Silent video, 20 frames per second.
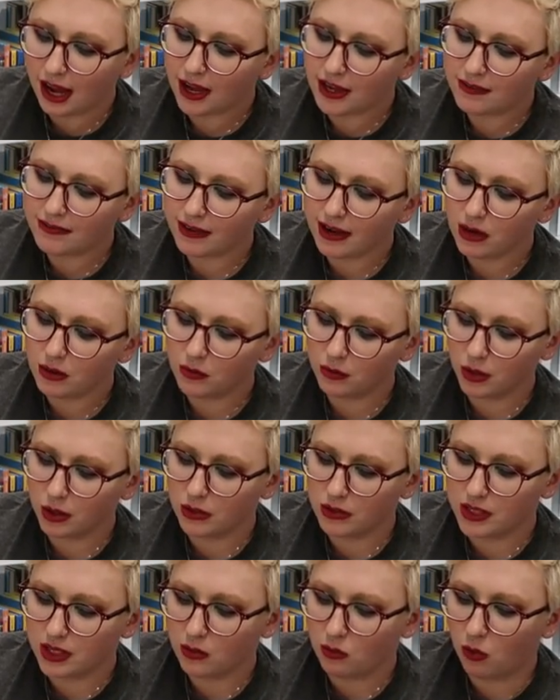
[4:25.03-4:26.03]
I found
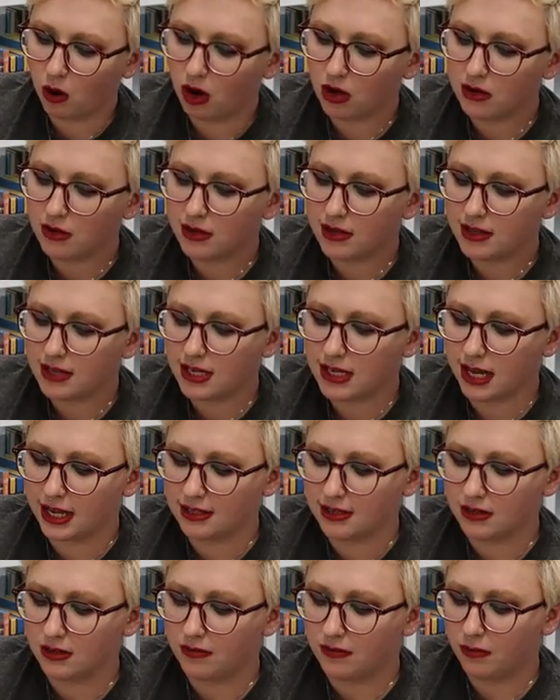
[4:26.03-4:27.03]
Rosie wandering the
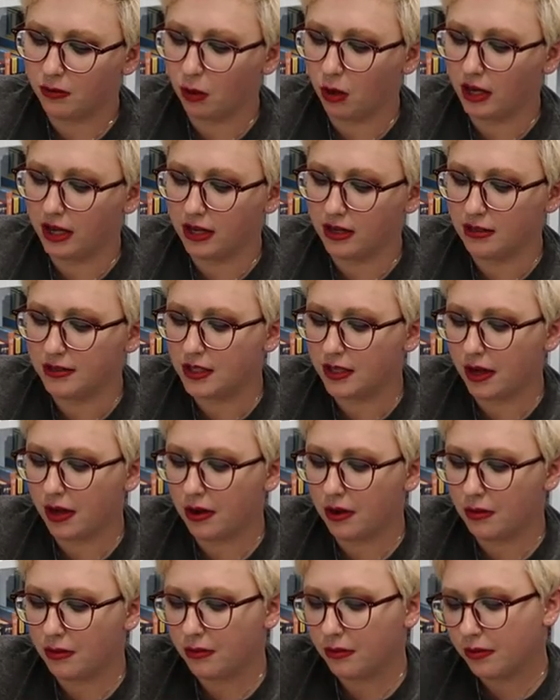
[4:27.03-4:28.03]
desert 4 years
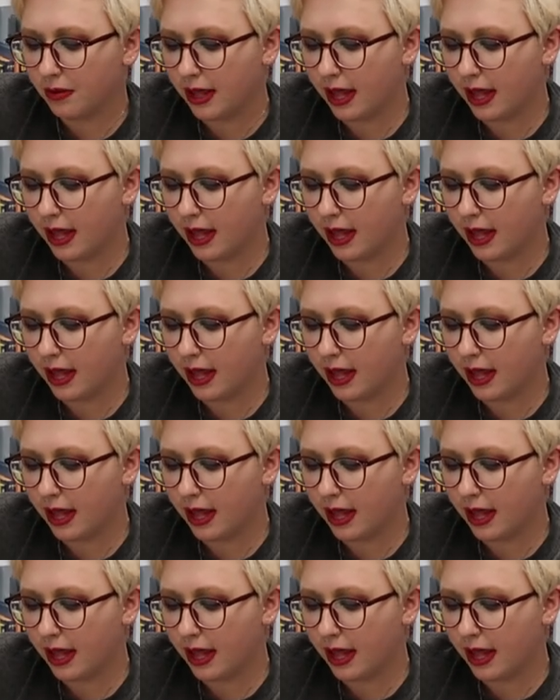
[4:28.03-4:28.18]
ago.